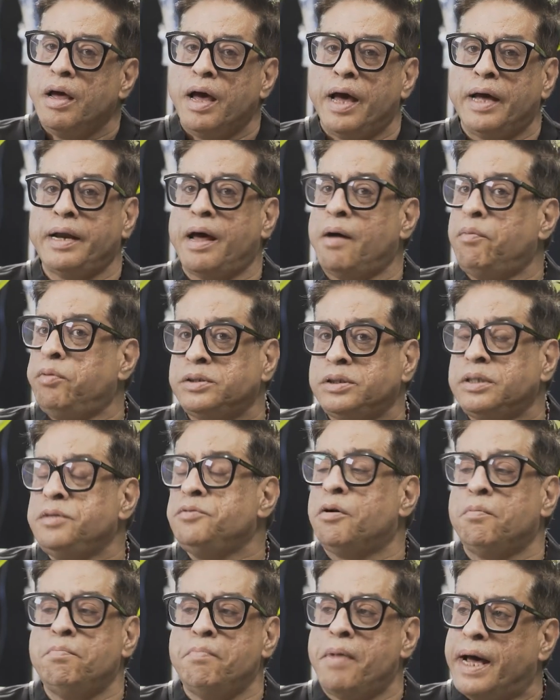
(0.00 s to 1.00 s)
And I wasn't
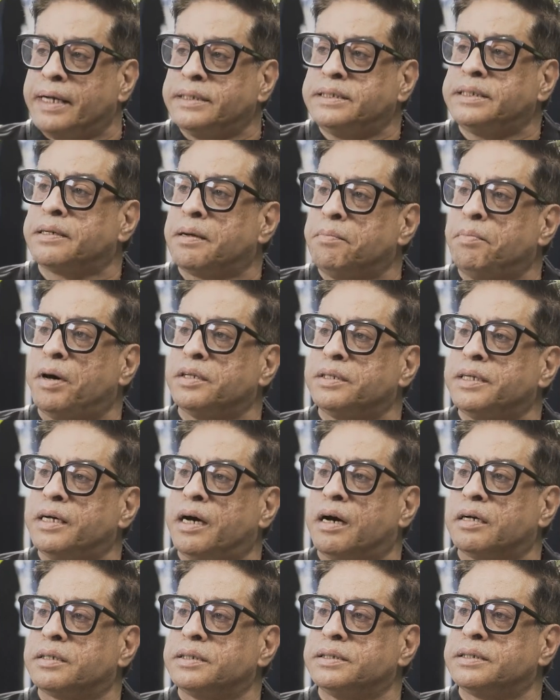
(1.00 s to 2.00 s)
romantic about the
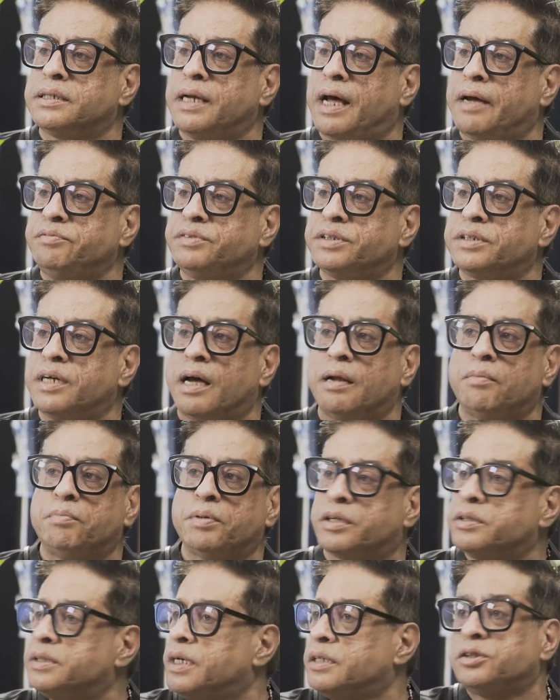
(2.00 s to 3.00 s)
artist lifestyle
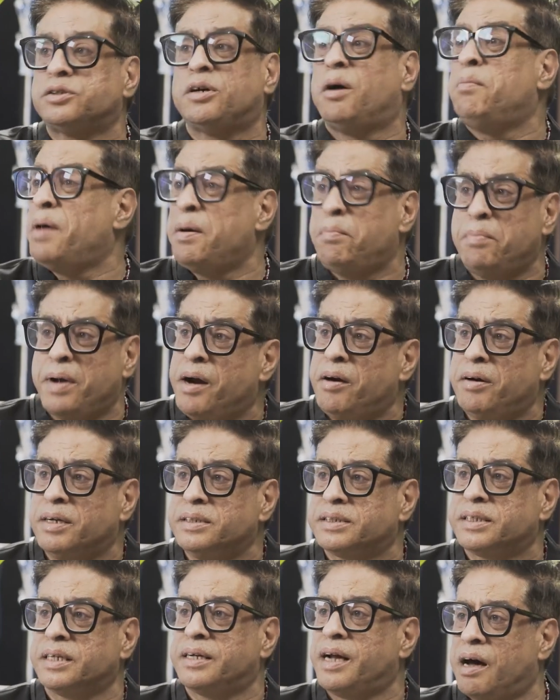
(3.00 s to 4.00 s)
because I saw my
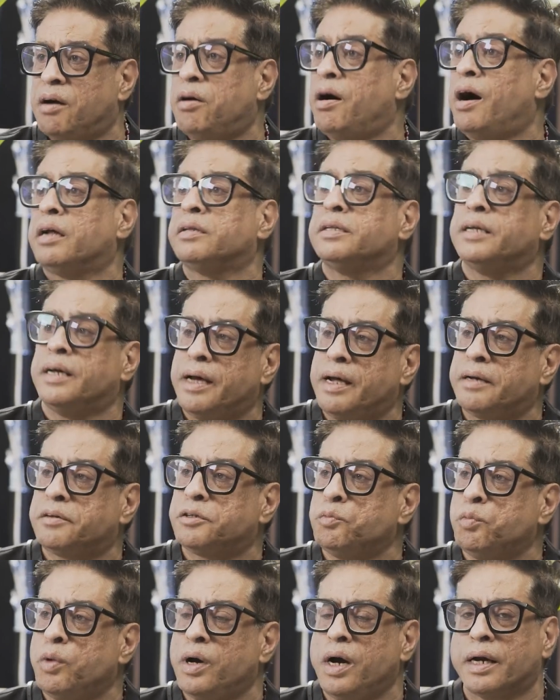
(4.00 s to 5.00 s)
parents and how hard they had
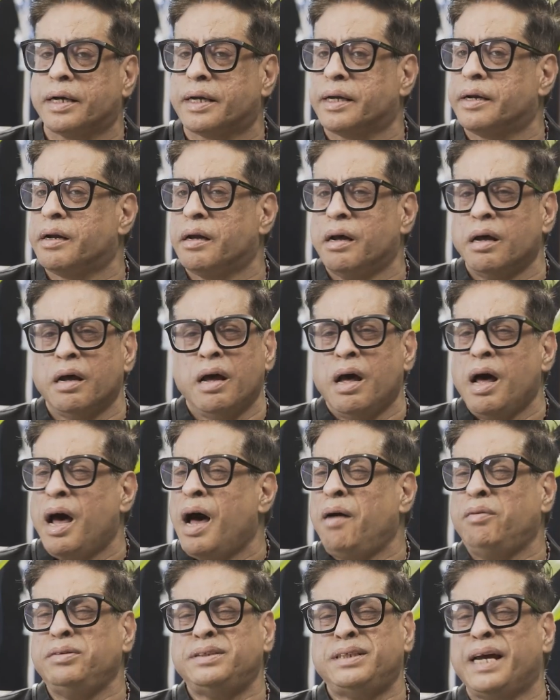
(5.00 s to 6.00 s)
to work. And
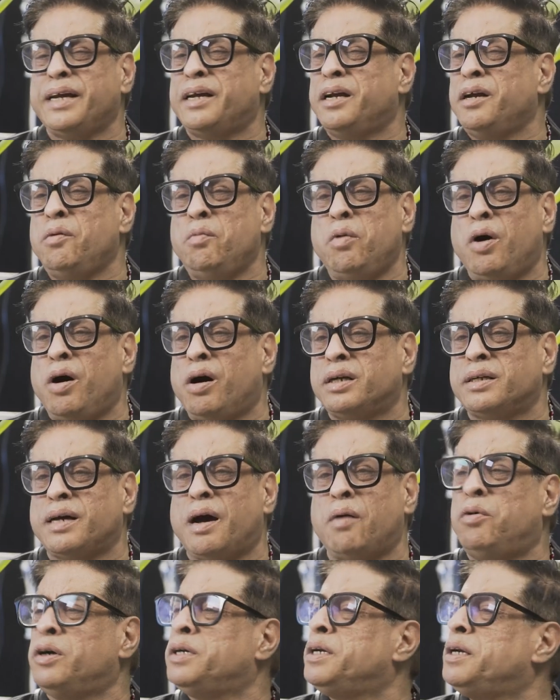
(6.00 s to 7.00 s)
I was like, you know what? I
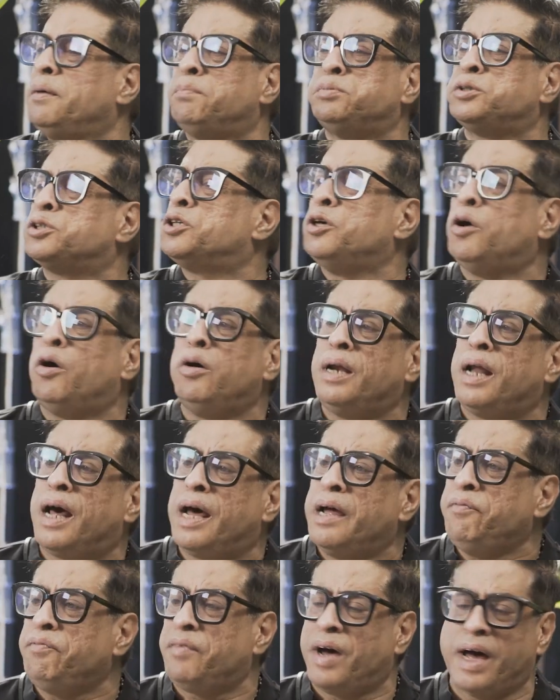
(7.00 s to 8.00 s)
want an obscure
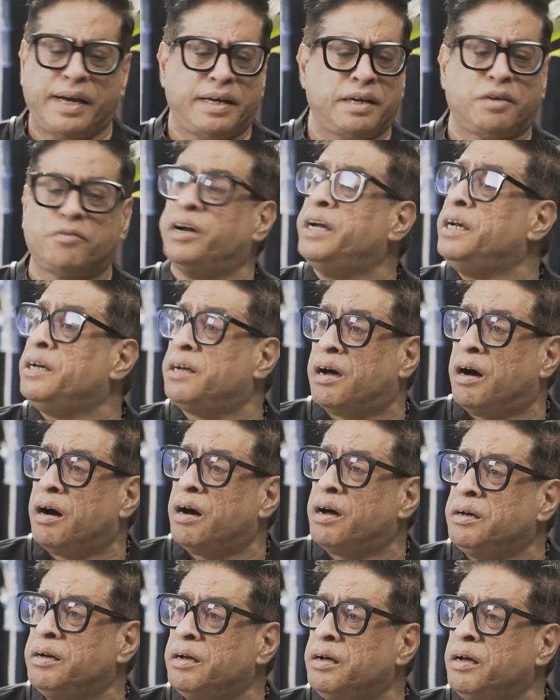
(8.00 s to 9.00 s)
life. I had a green
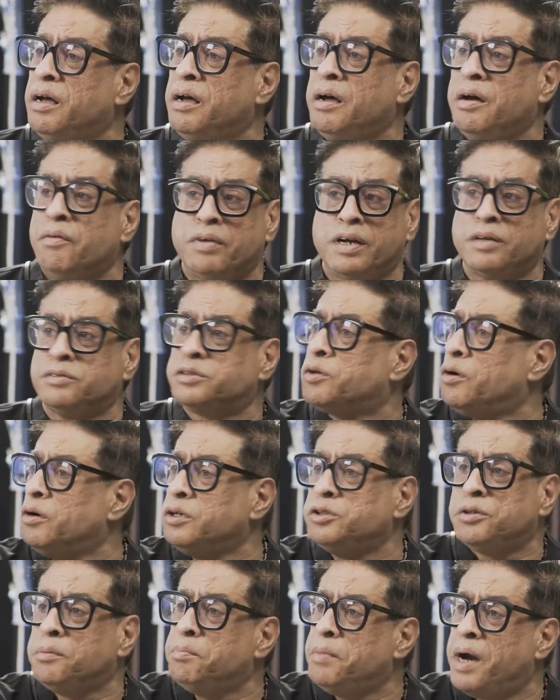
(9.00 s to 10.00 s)
card when I was going
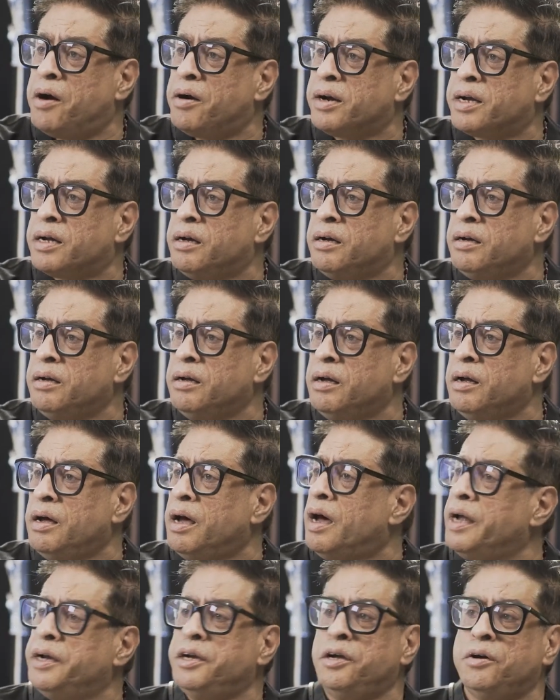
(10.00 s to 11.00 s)
to America.
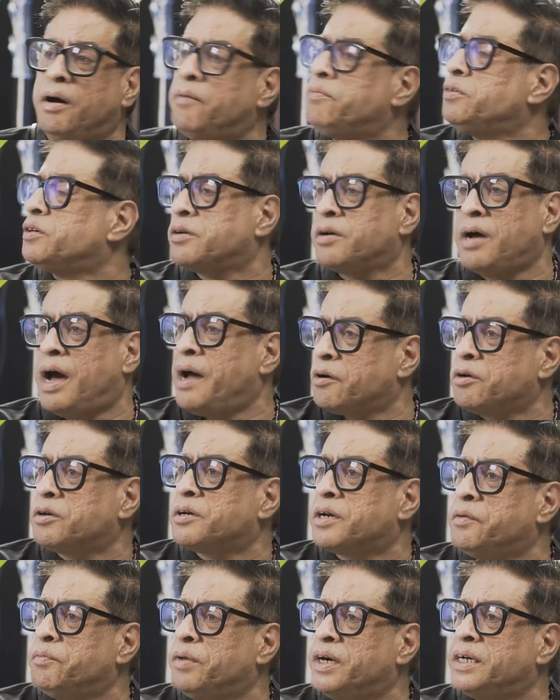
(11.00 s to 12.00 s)
I knew I could
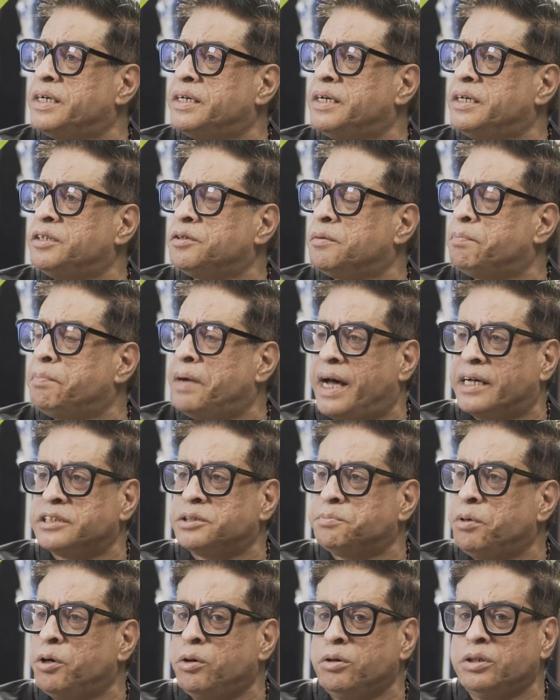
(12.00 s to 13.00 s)
convert it into a
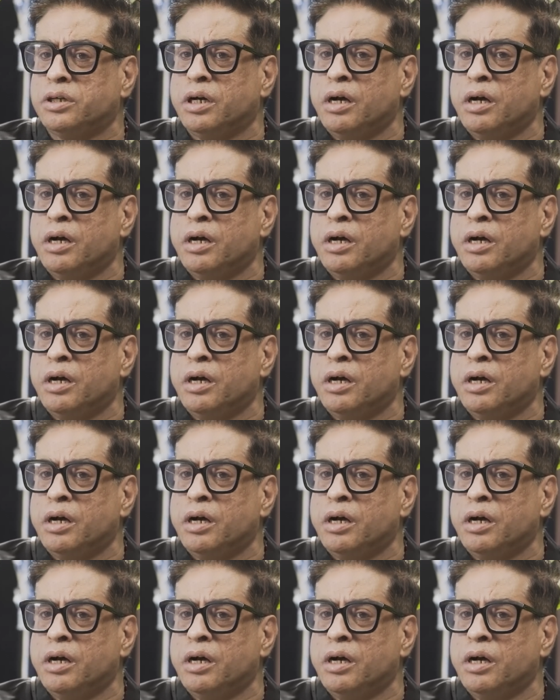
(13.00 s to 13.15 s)
passport.